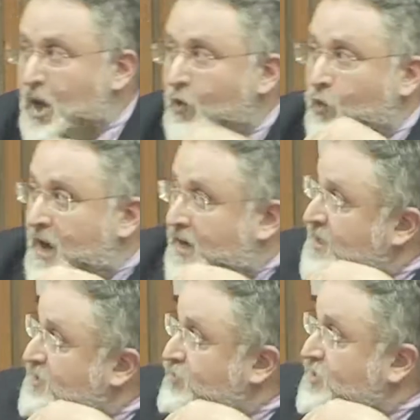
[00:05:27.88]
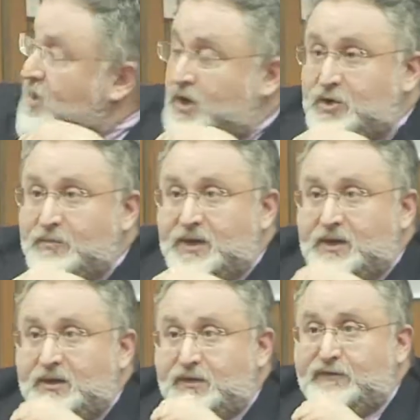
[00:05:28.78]
When, as was
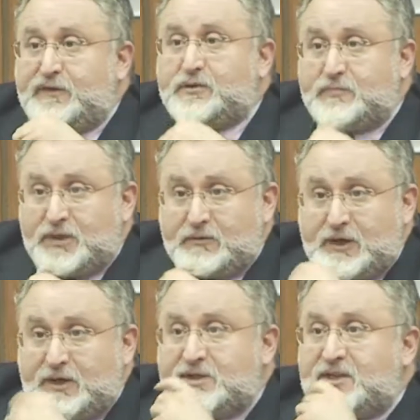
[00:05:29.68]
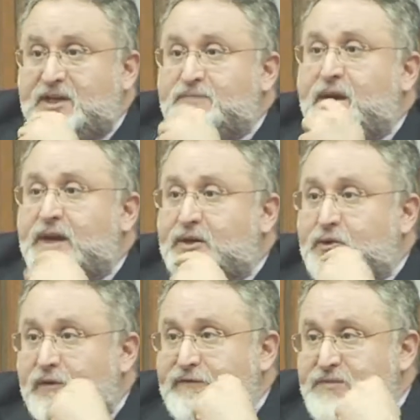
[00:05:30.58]
documented in the film, the United States Patent
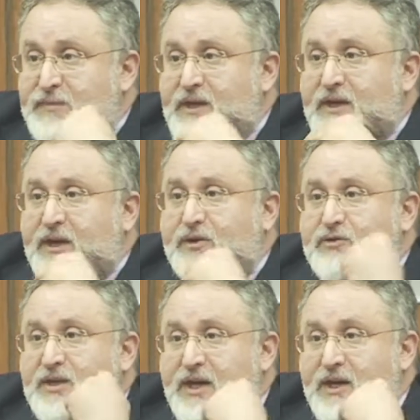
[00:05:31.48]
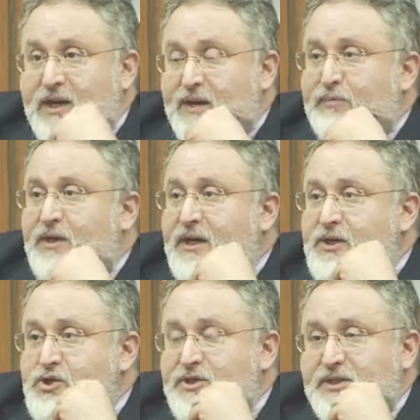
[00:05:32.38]
Office began entertaining
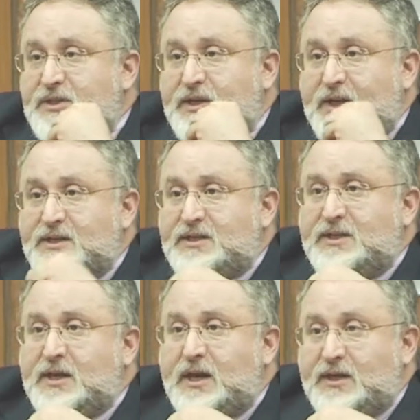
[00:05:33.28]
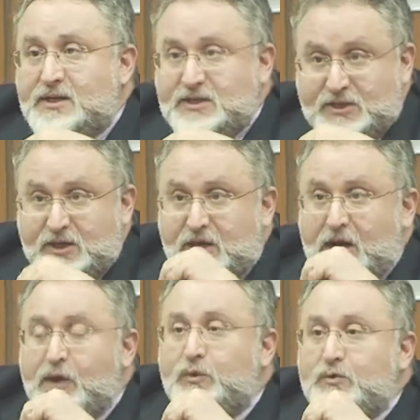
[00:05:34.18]
applications in the 1990s,
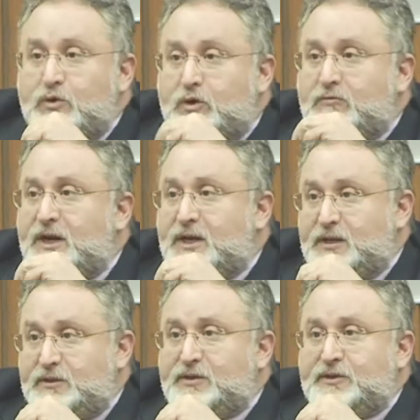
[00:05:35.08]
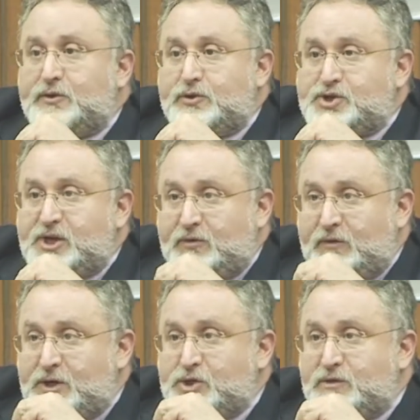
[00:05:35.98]
we were already in the third
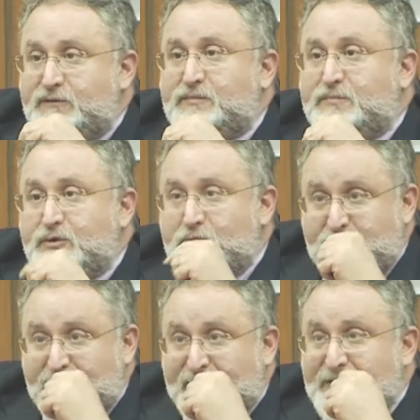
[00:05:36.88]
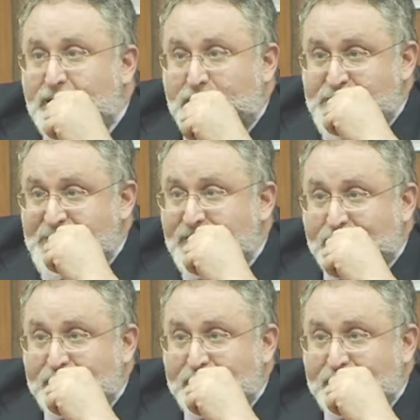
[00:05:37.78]
generation of computer technology.